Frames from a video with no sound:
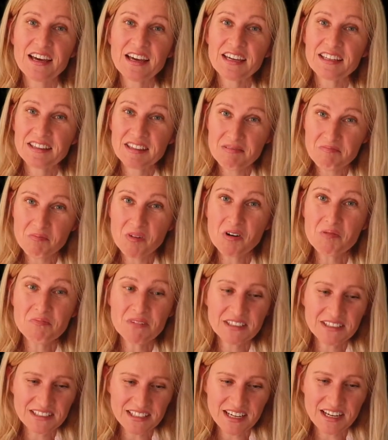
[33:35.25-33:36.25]
At the
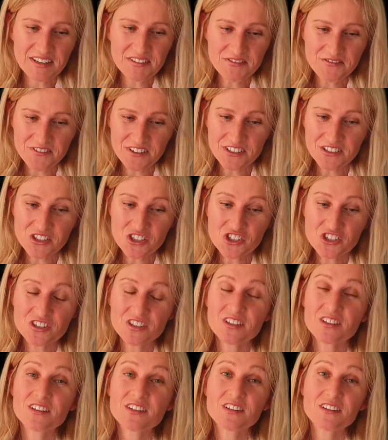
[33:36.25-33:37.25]
moment I
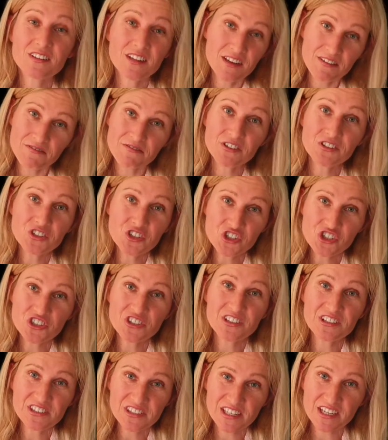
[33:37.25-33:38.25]
finished, they finished
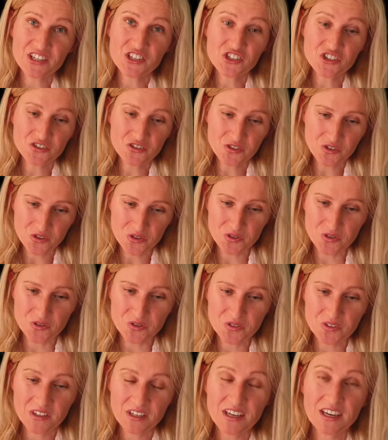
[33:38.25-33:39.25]
discussion
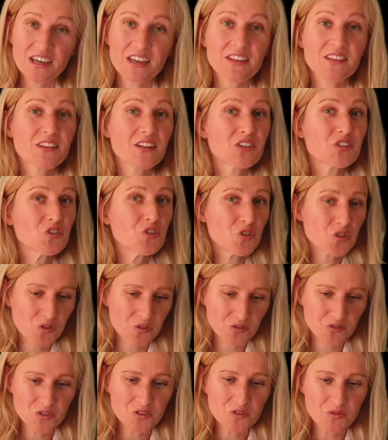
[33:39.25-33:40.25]
too, and they
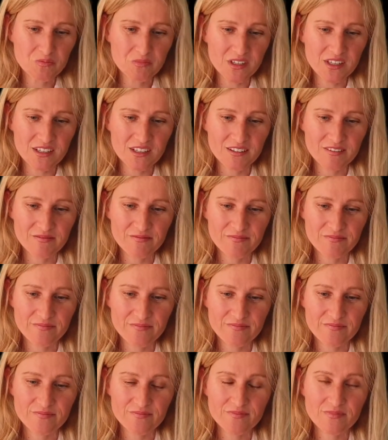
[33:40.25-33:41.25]
turned to me.
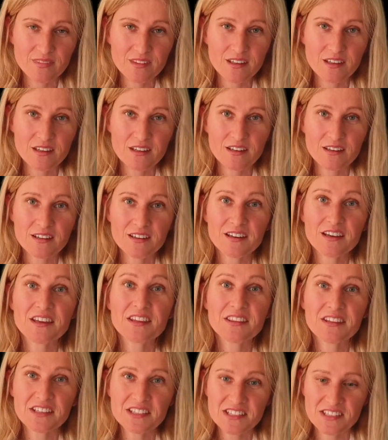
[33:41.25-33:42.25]

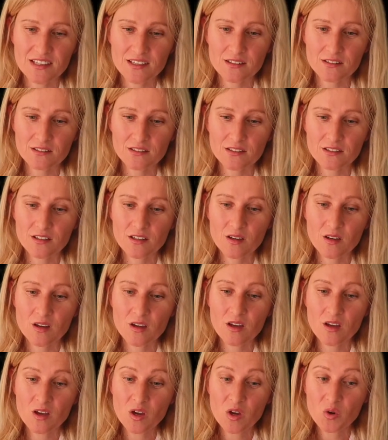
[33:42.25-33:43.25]
And they said,
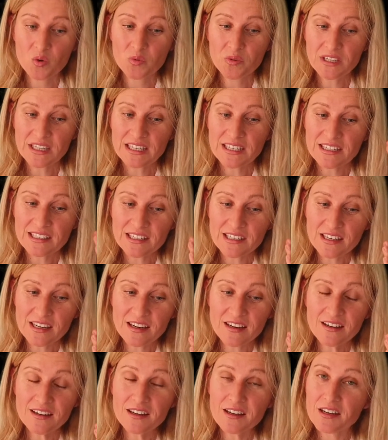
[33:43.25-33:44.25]
We
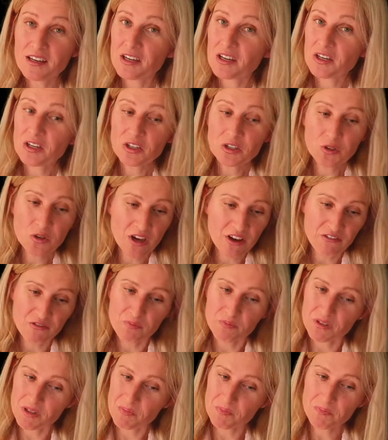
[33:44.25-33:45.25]
hear you
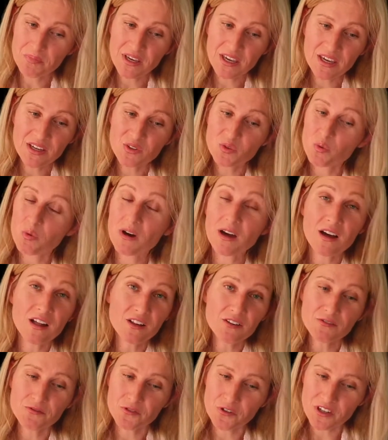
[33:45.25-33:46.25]
have prepared
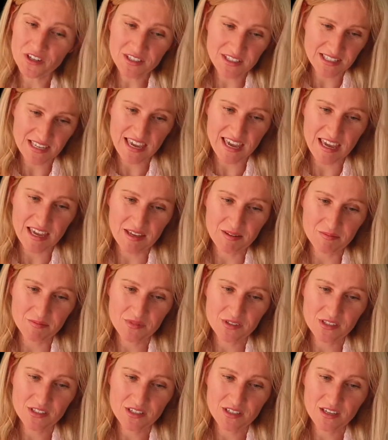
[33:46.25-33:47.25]
well for
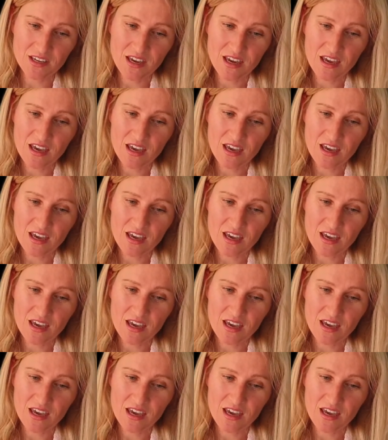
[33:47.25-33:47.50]
exams